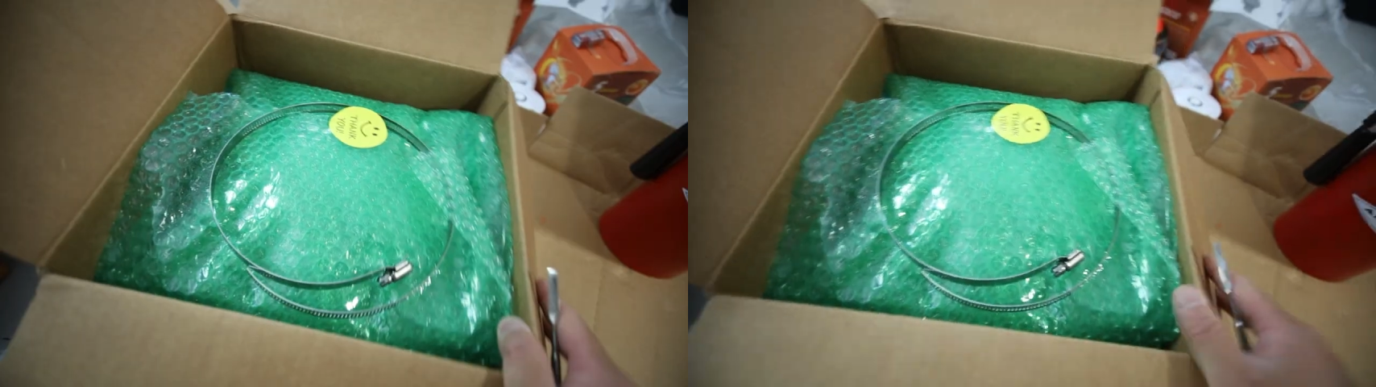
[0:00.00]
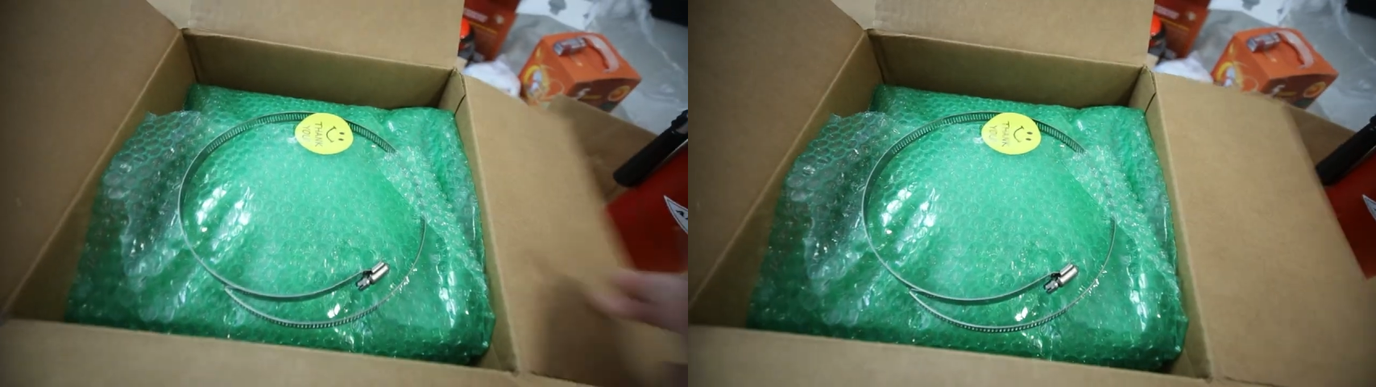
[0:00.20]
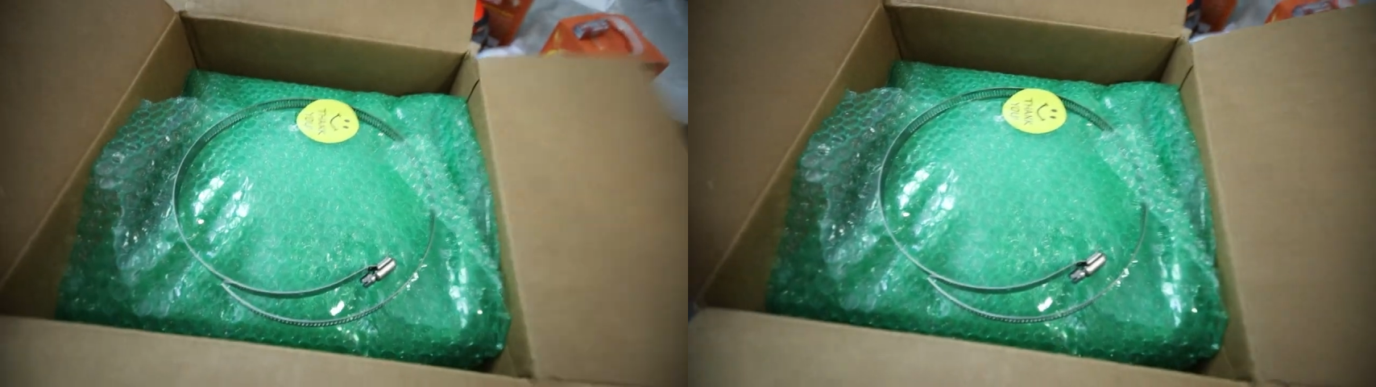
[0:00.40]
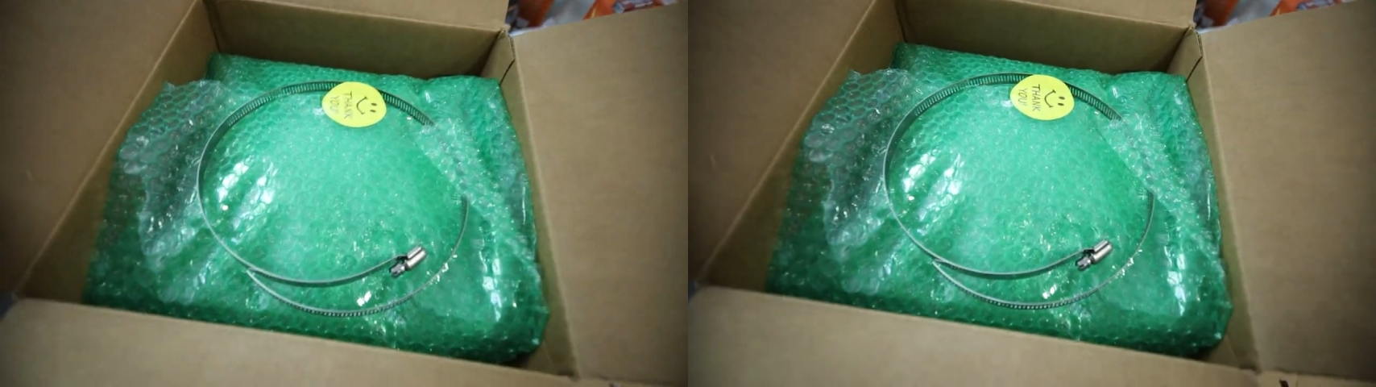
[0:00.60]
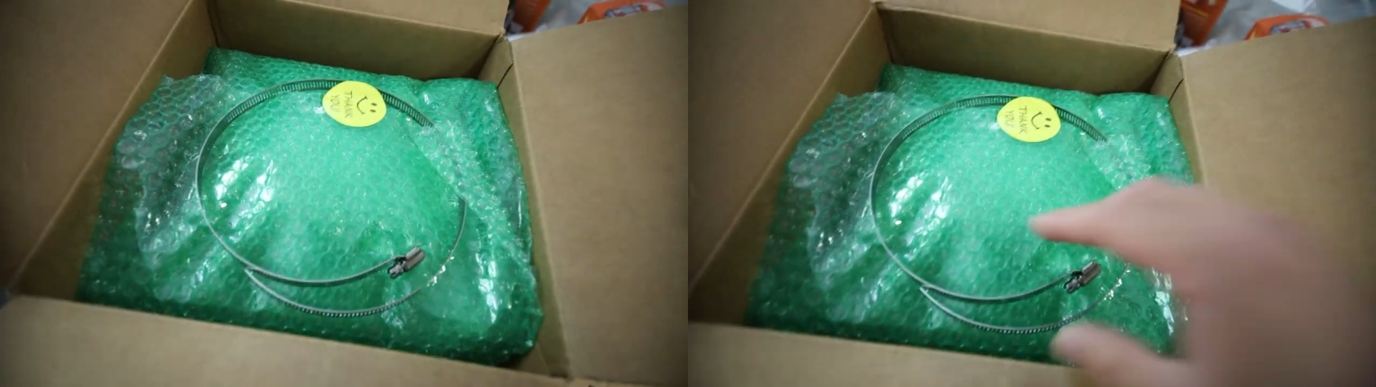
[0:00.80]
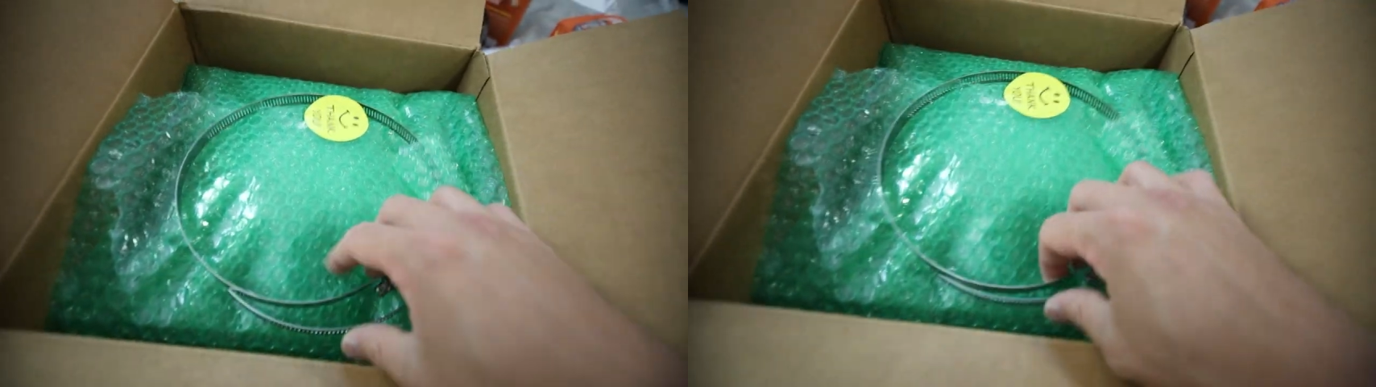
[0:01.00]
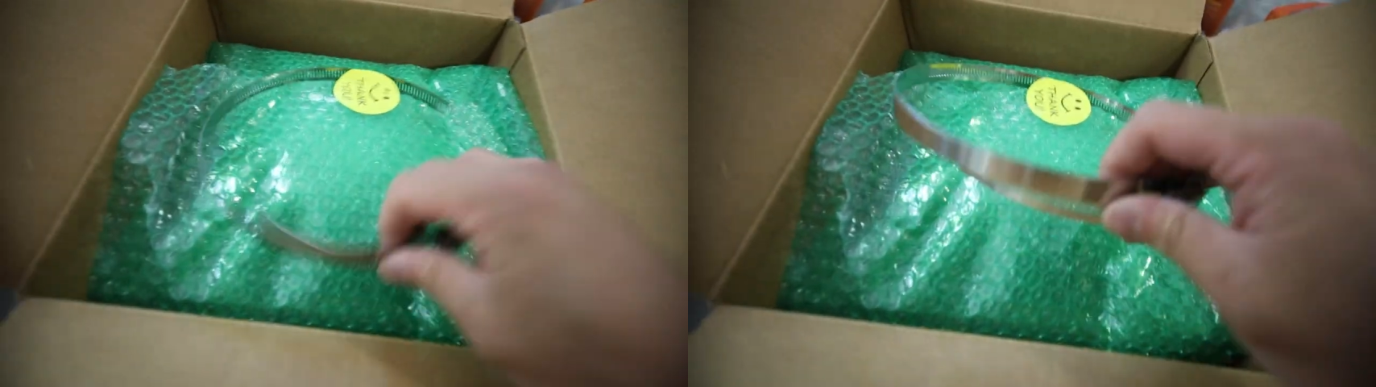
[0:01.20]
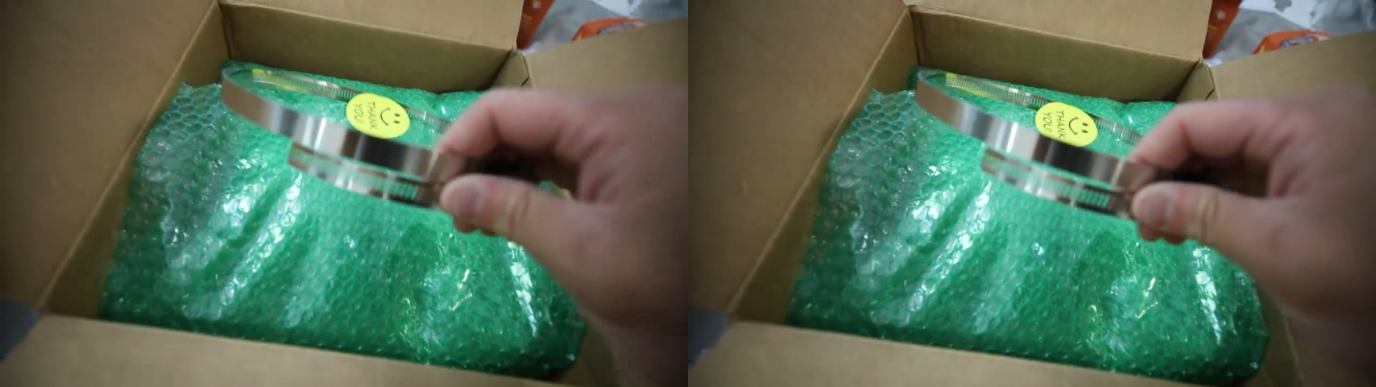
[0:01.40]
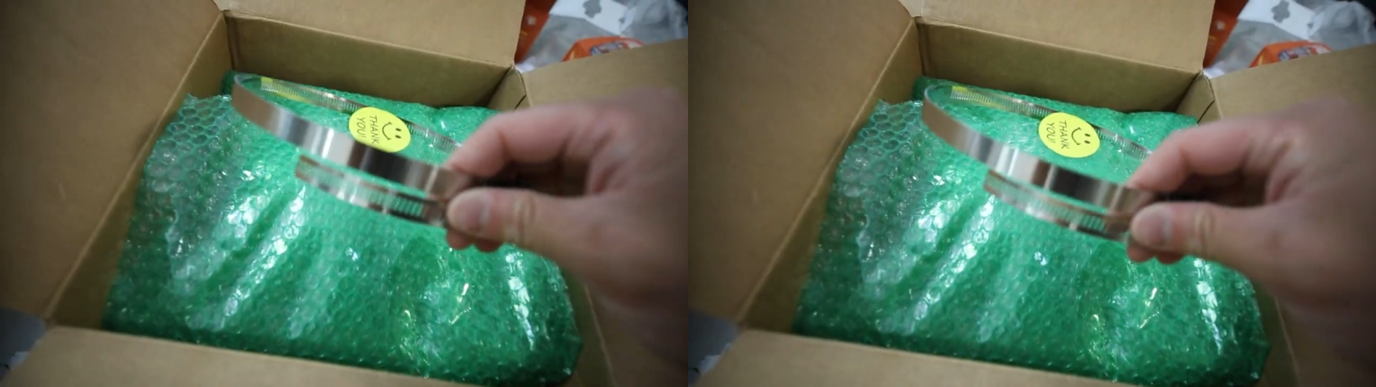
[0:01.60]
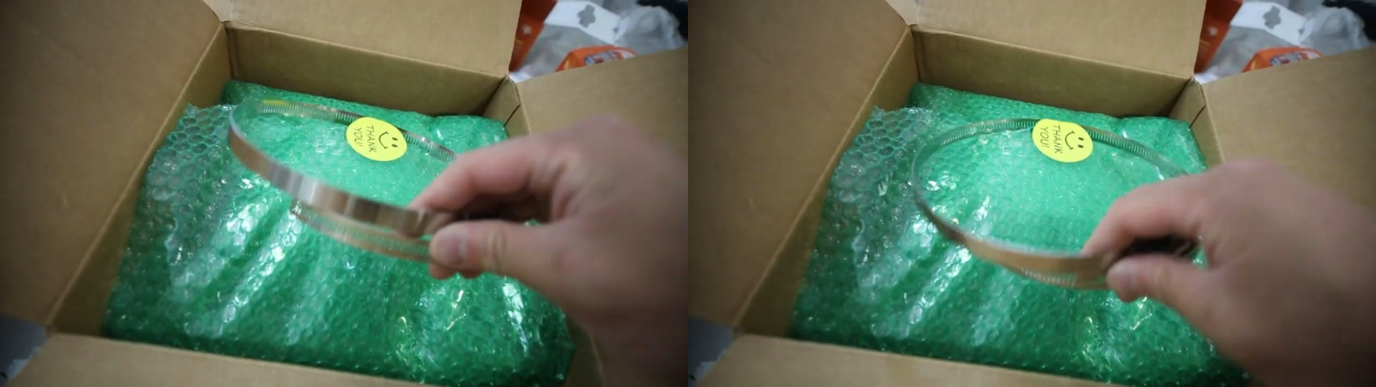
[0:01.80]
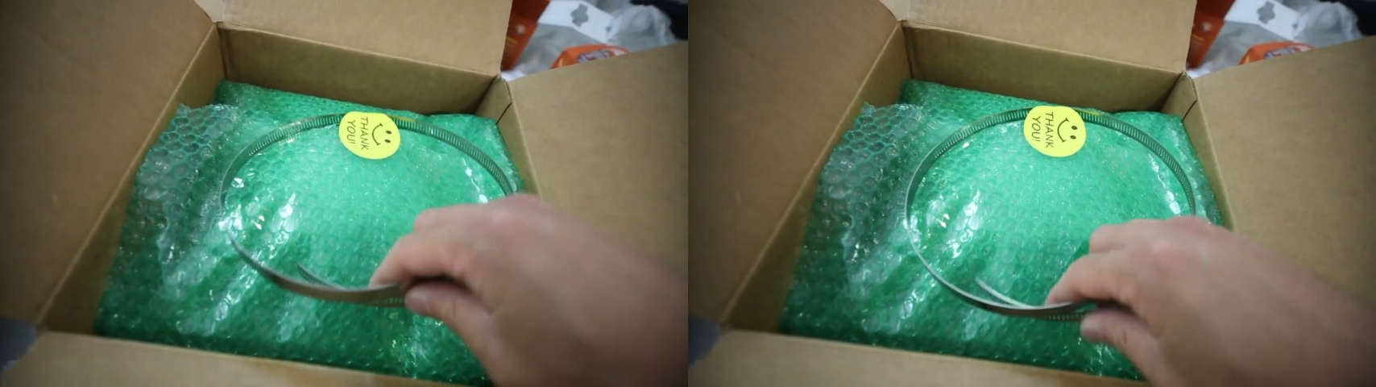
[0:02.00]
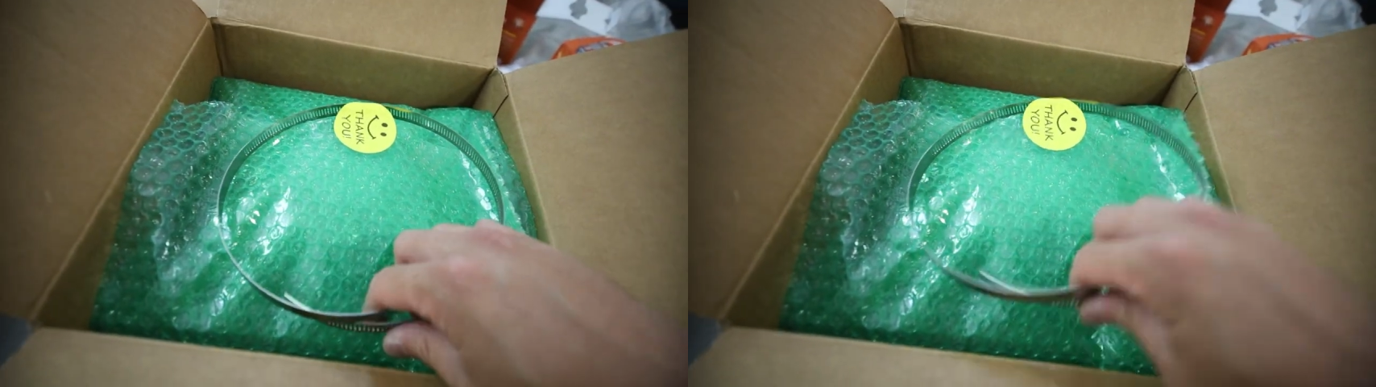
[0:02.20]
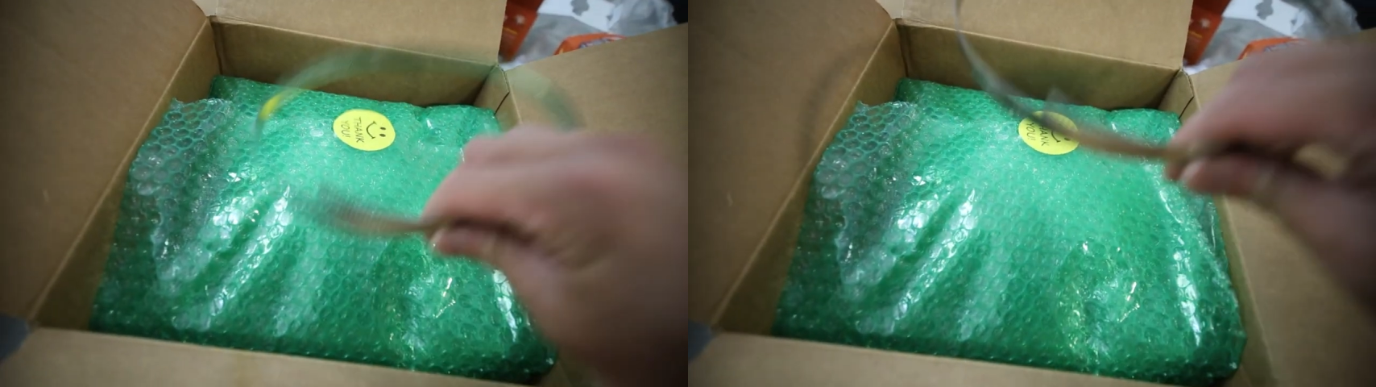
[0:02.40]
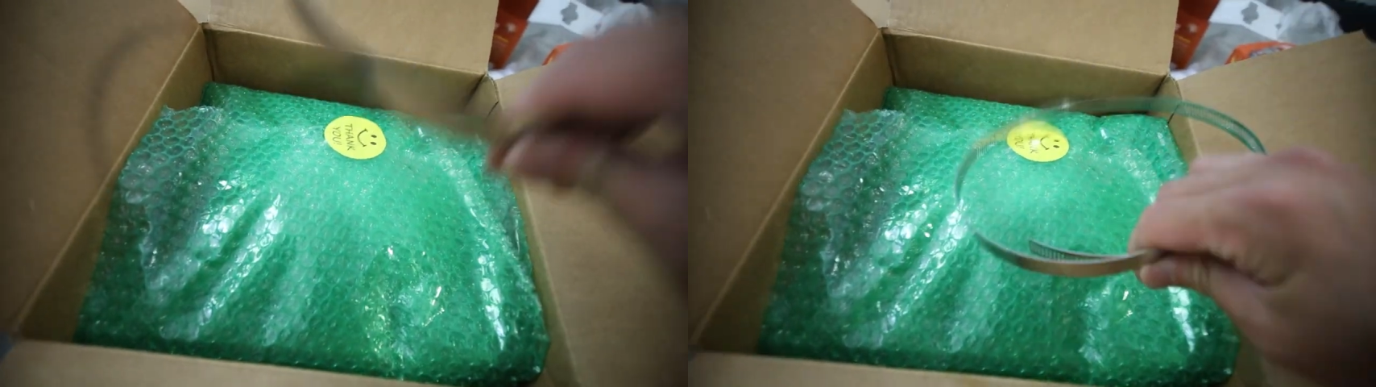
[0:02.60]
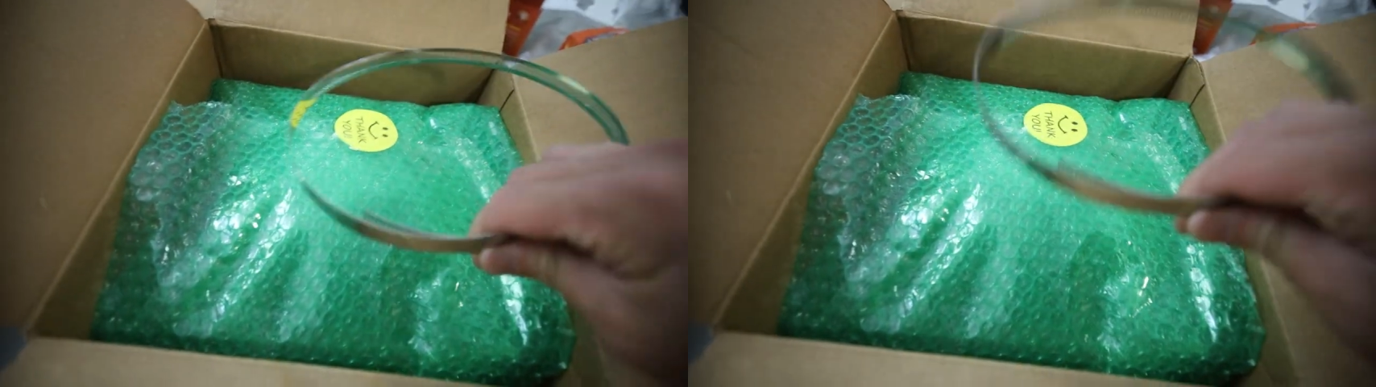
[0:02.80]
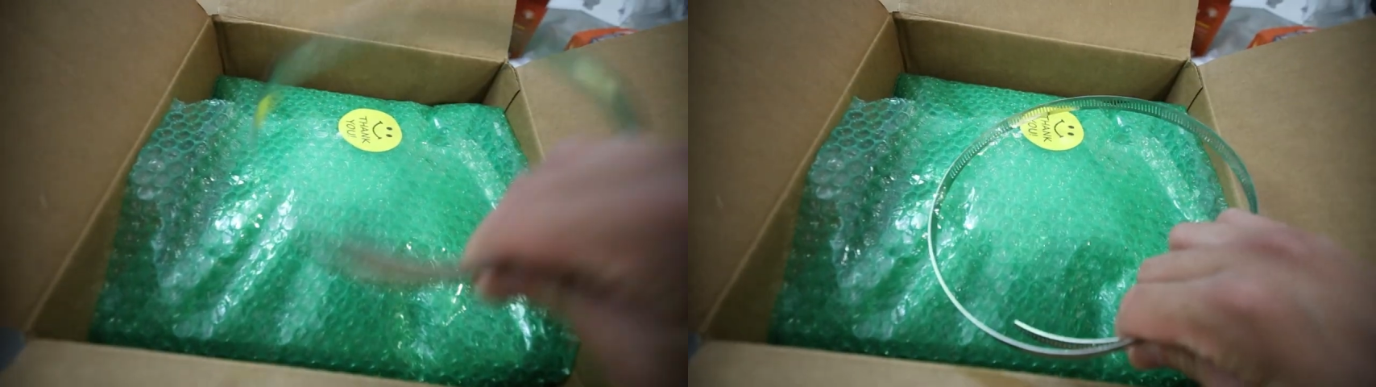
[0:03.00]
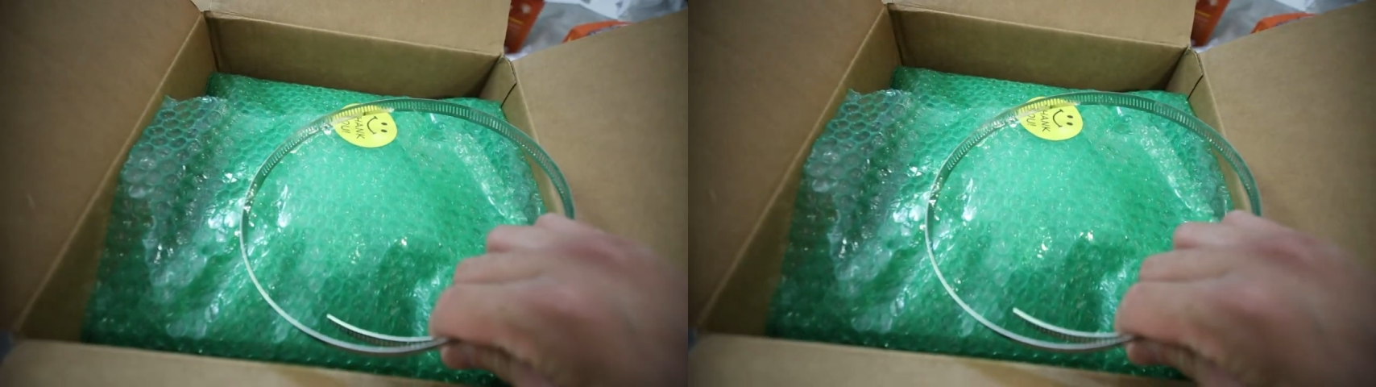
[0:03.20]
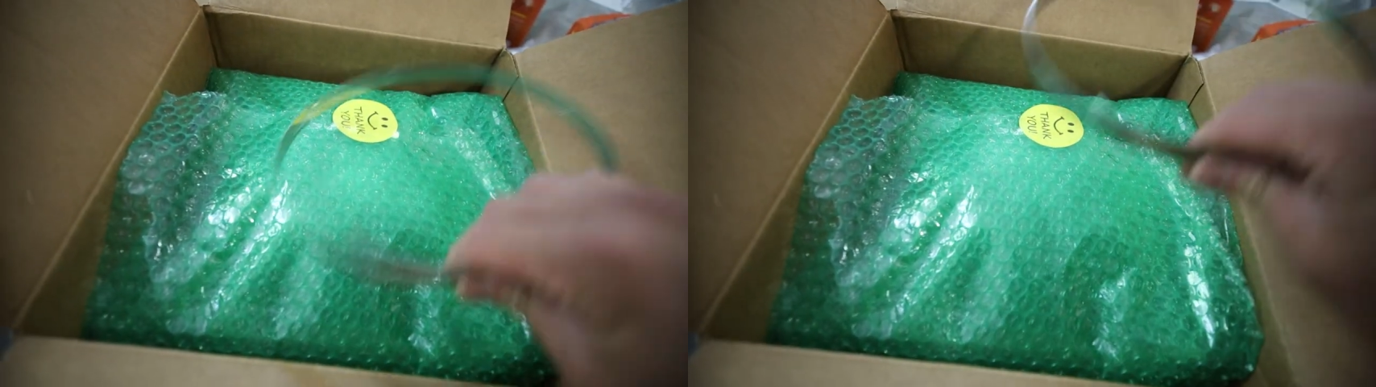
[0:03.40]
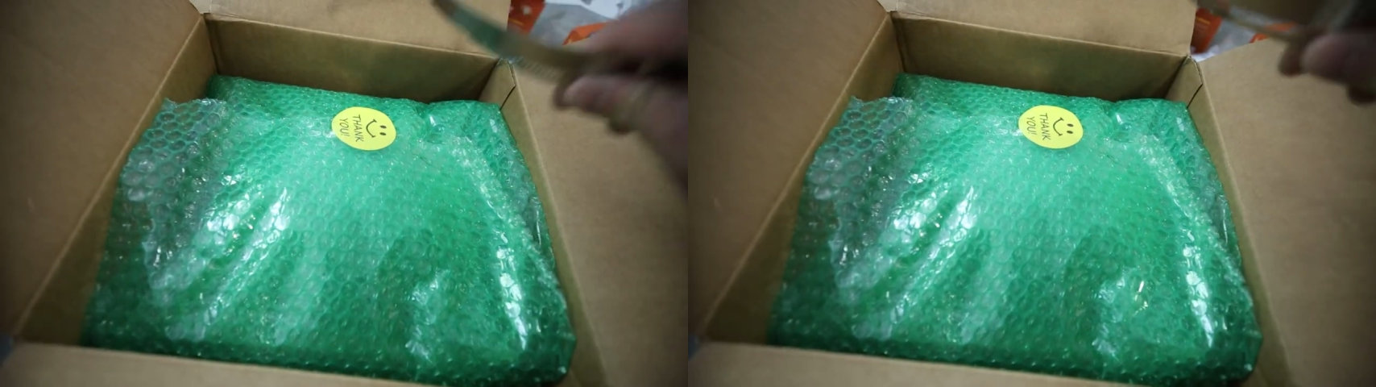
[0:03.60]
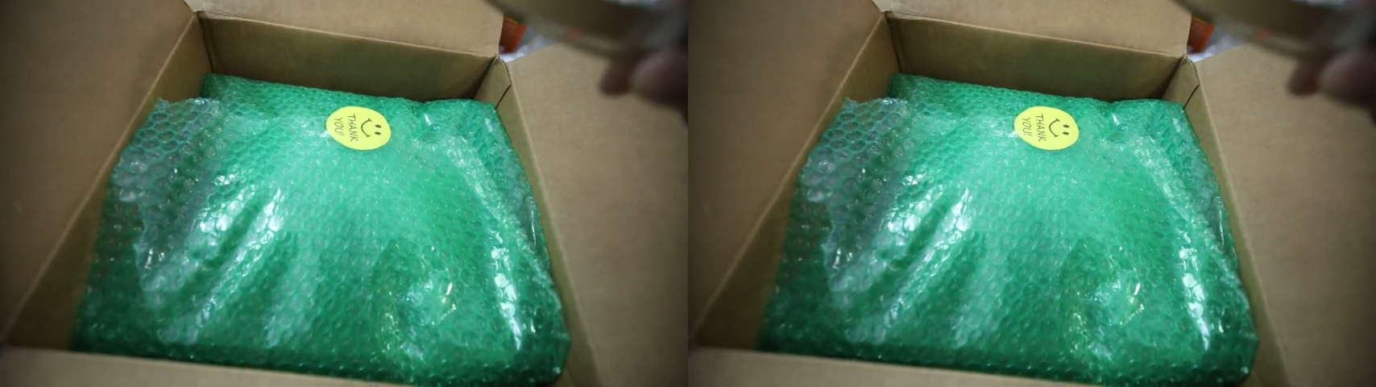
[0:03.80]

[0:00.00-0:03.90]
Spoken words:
[unreadable: no face in view]